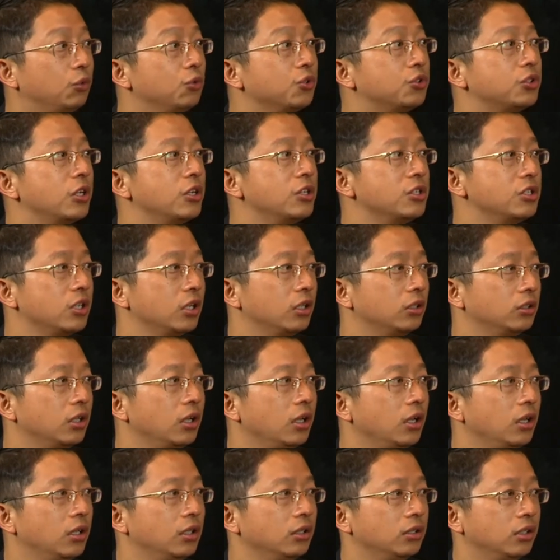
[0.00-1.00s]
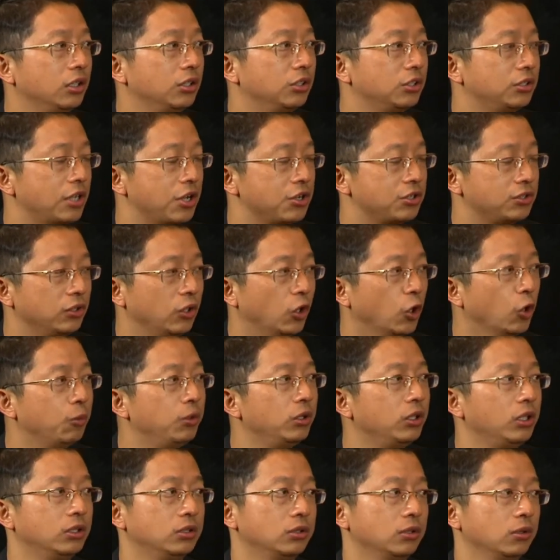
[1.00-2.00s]
to Shenzhen, the international
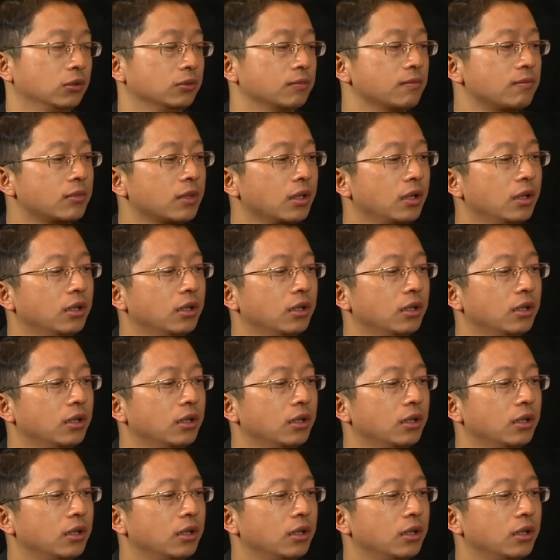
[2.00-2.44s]
opening zone.